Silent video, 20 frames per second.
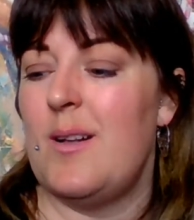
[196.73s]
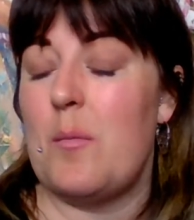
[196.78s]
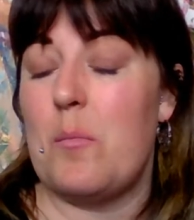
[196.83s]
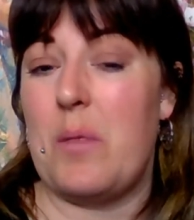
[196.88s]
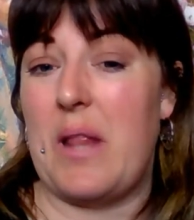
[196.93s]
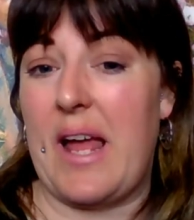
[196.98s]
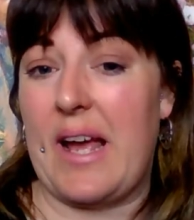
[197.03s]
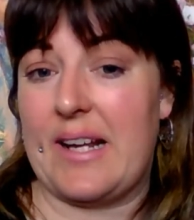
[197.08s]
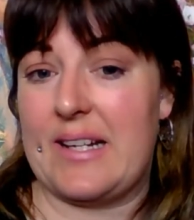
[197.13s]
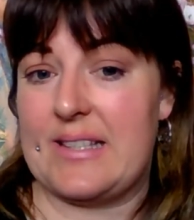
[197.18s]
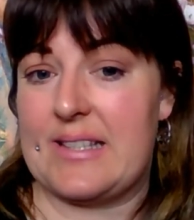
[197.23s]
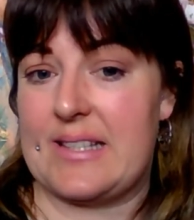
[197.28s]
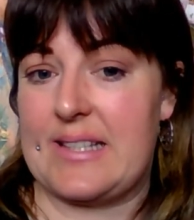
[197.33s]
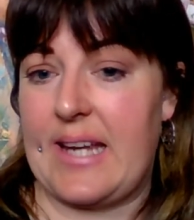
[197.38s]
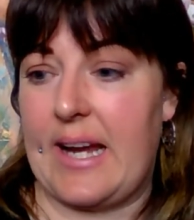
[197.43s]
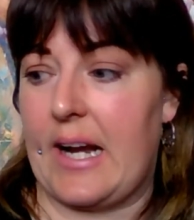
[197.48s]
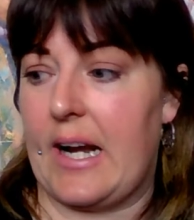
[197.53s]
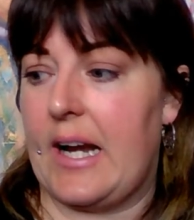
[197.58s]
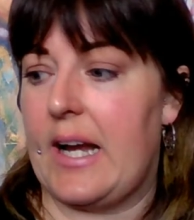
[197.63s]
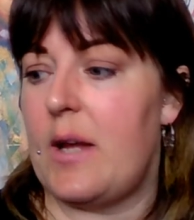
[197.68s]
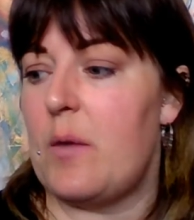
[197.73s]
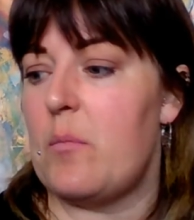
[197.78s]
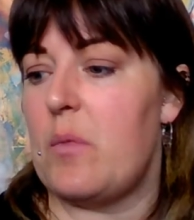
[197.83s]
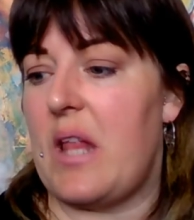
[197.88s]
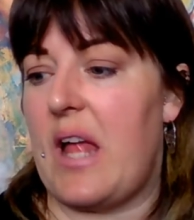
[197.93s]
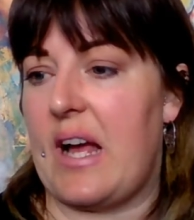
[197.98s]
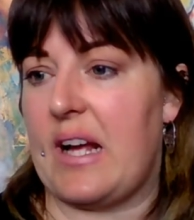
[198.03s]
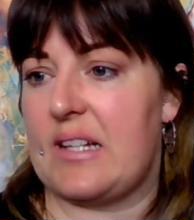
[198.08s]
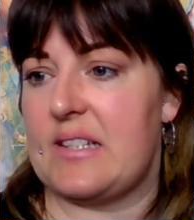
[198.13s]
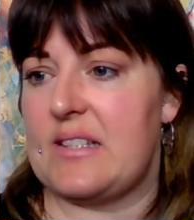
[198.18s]
Black is scary,
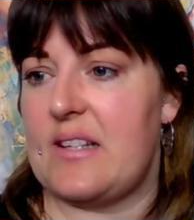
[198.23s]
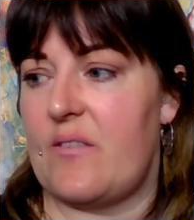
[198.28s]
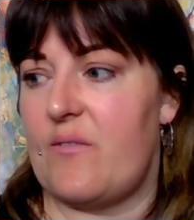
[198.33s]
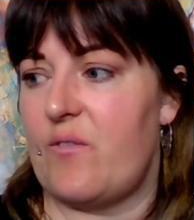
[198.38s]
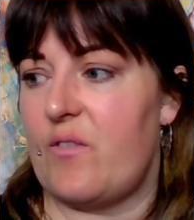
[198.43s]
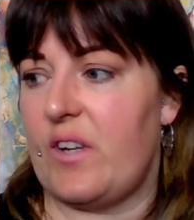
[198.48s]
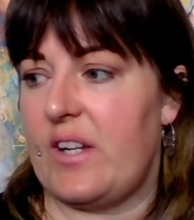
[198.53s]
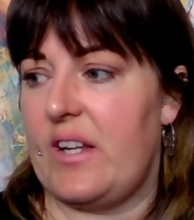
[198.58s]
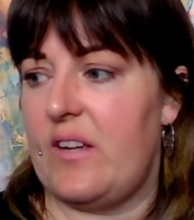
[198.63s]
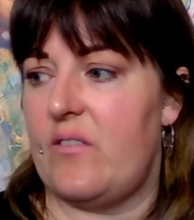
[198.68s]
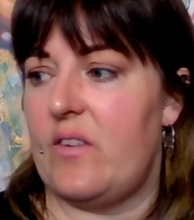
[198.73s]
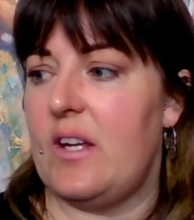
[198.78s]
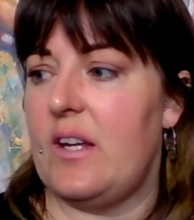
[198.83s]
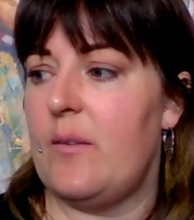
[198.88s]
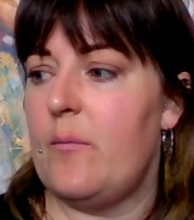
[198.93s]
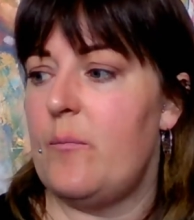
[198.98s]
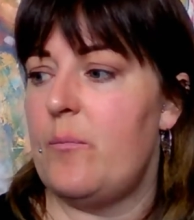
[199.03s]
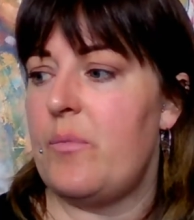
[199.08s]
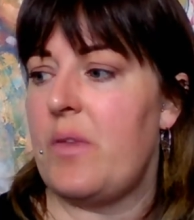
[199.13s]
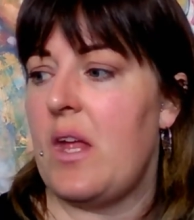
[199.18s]
black is unforgiving.